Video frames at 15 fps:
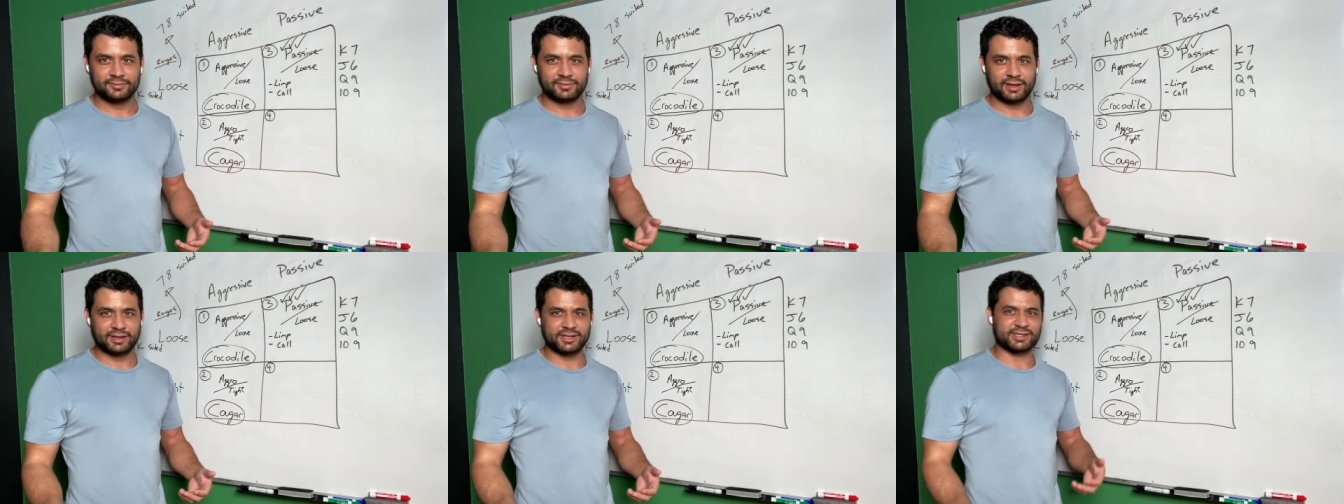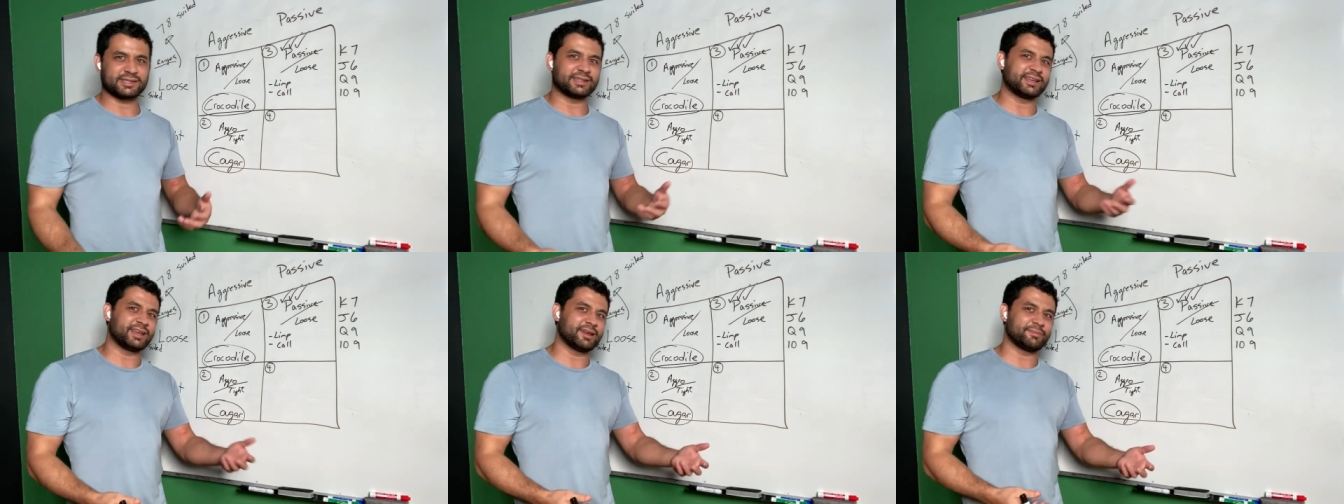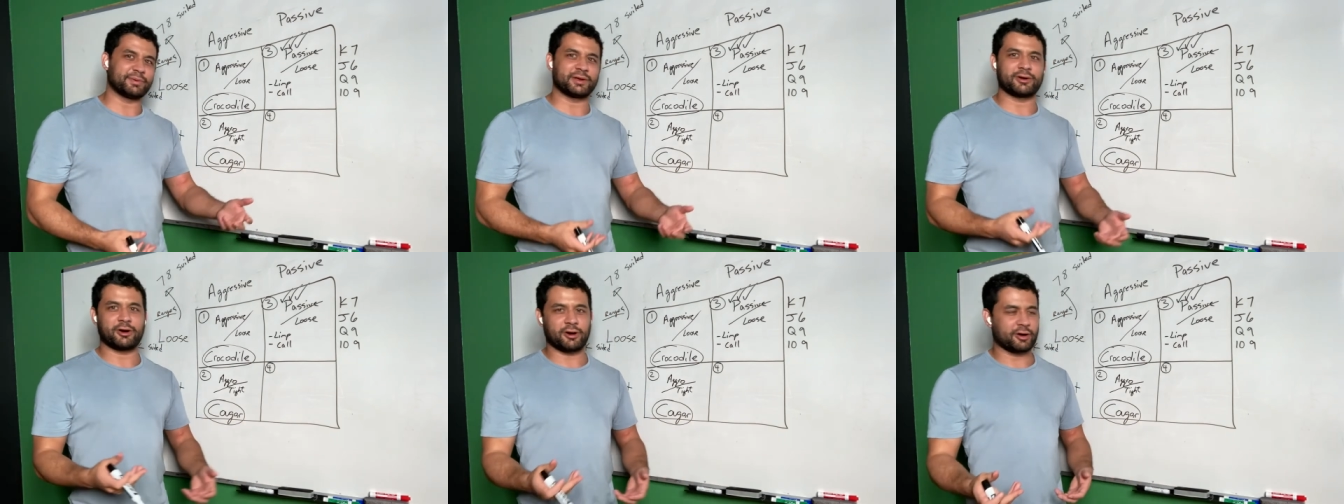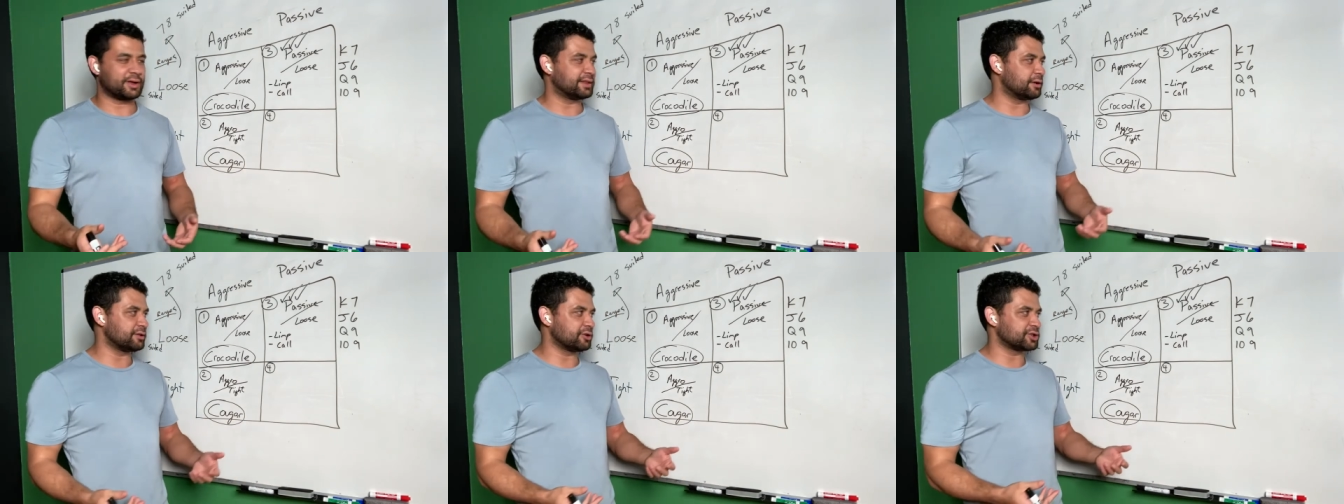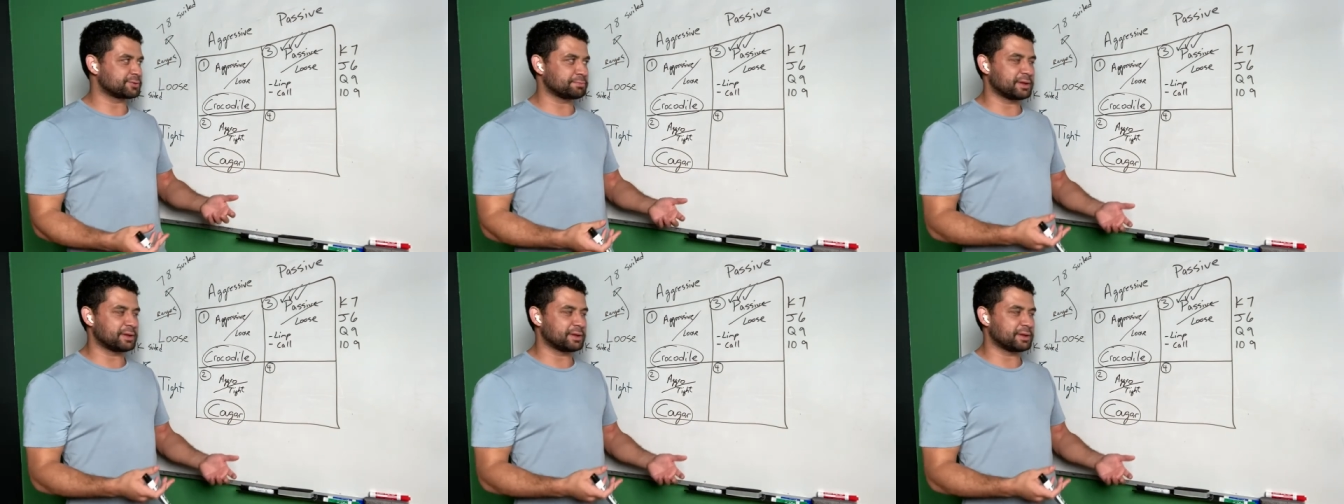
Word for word: They just limp and call, and they're just